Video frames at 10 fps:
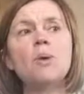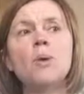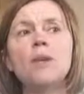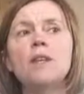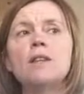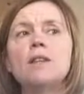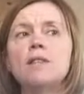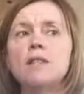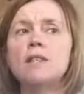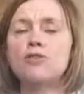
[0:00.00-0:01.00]
point that
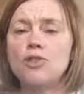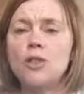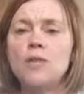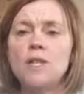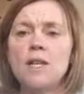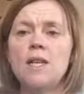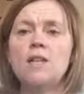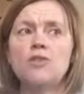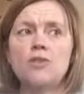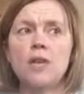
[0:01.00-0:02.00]
the duty
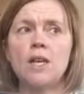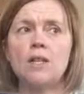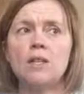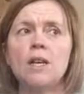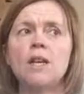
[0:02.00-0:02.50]
is triggered.